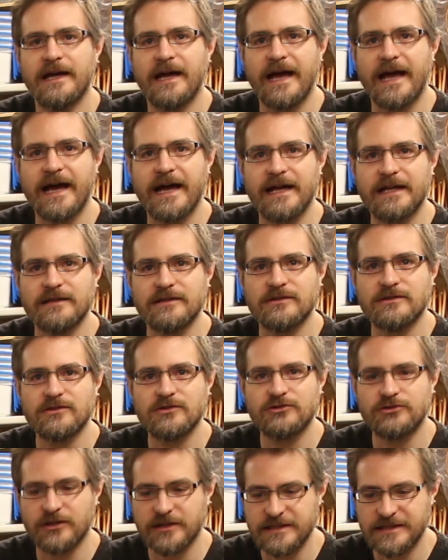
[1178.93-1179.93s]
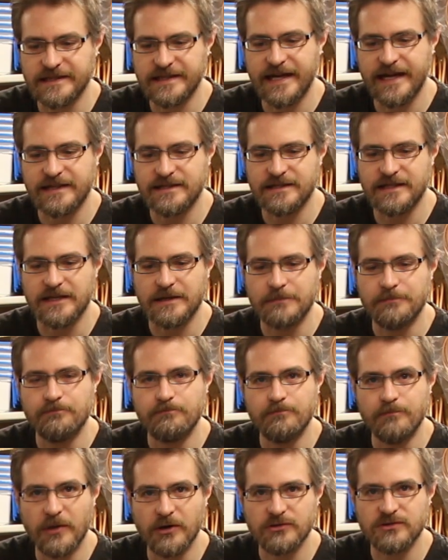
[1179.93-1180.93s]
and try to get it
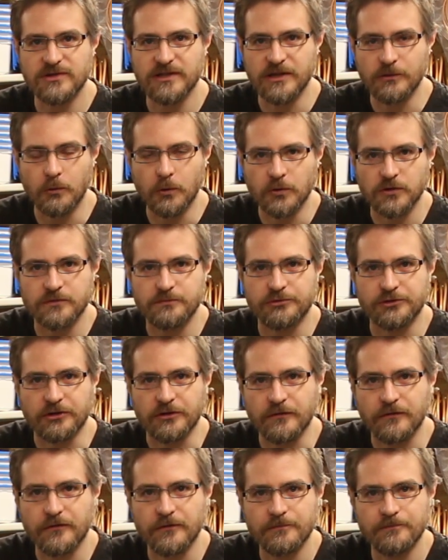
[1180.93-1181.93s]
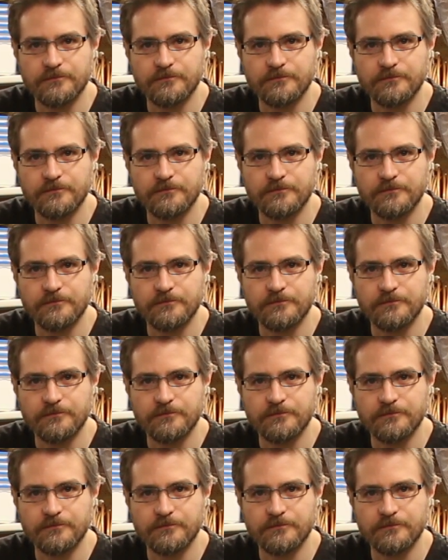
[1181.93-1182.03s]
mostly waterproof.